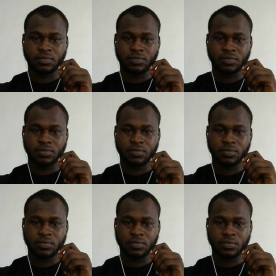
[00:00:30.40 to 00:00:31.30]

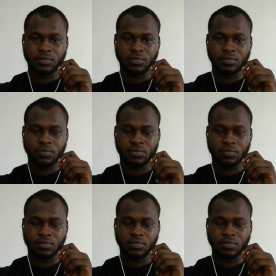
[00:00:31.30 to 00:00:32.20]

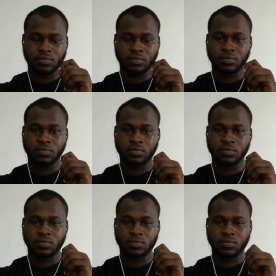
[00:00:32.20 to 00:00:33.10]

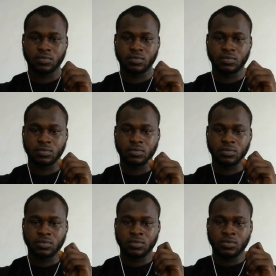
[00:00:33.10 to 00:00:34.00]
Nothing is said.